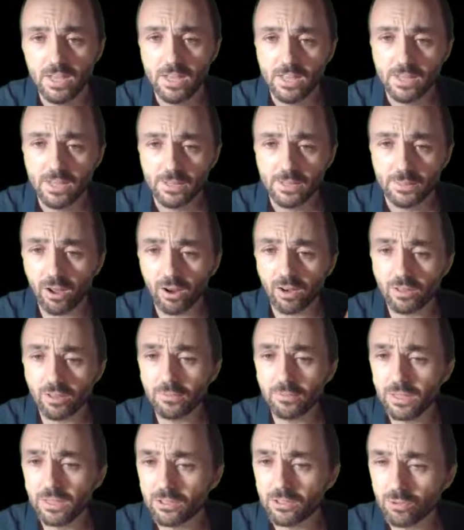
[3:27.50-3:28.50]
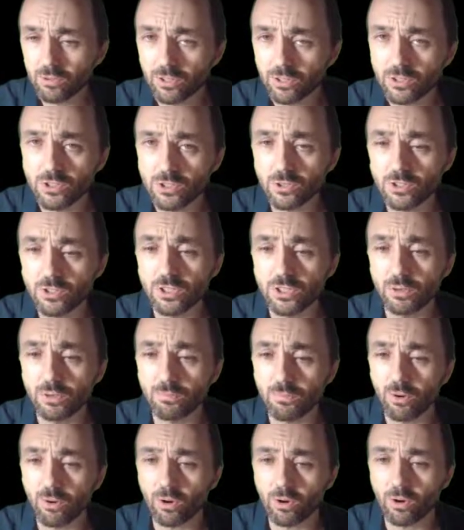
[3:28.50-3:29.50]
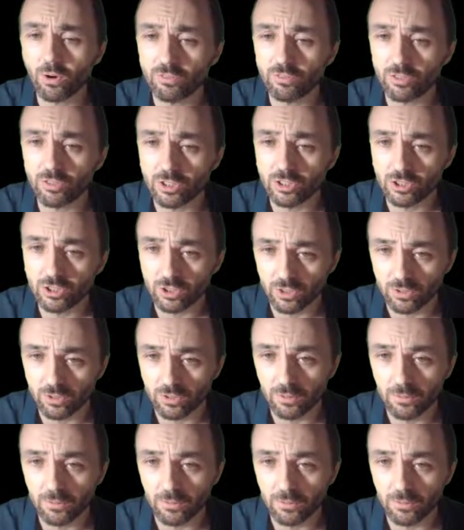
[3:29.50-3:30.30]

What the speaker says: Now let me introduce some more definition.